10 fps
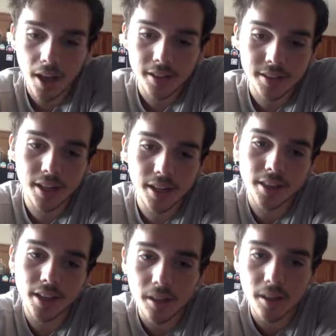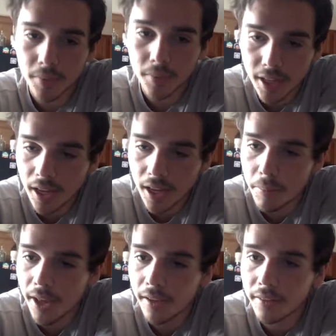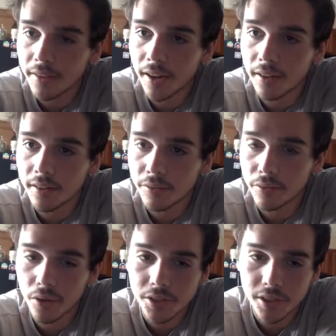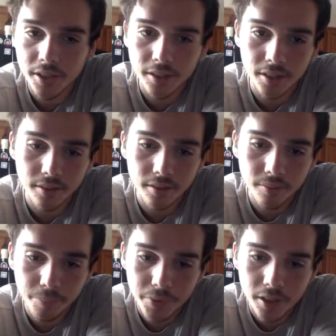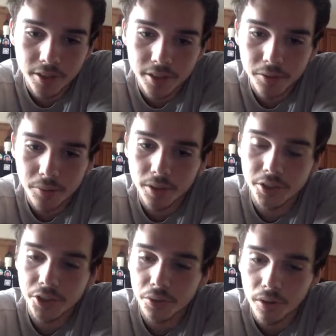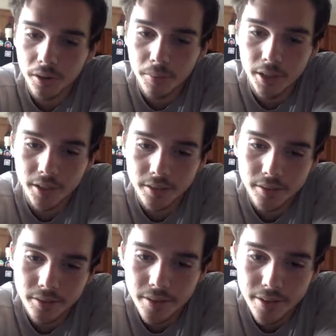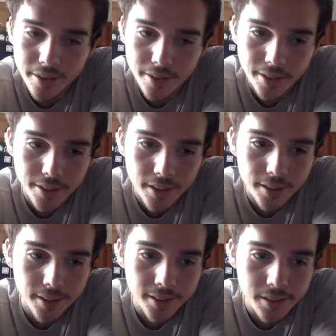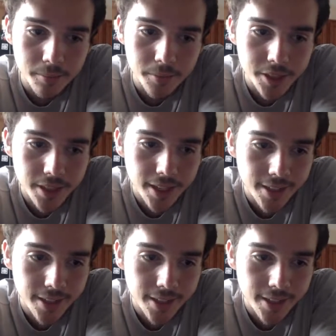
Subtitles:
I said I think I'm gonna hop out now. Unfortunately, gonna cut this one short, but got some shit.